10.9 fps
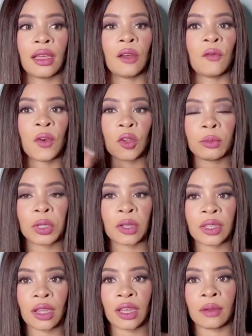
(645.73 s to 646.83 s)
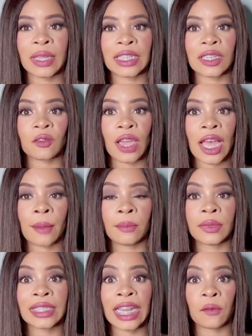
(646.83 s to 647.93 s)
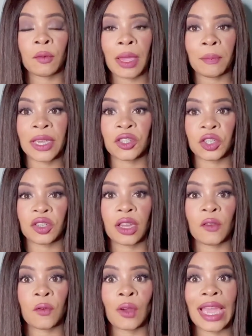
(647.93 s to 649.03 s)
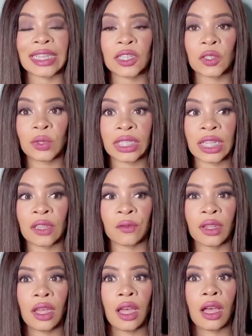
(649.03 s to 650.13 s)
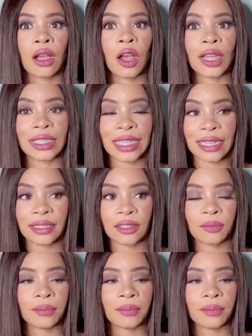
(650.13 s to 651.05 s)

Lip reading: Follow me on Instagram. Sign up for my Patreon for exclusive content.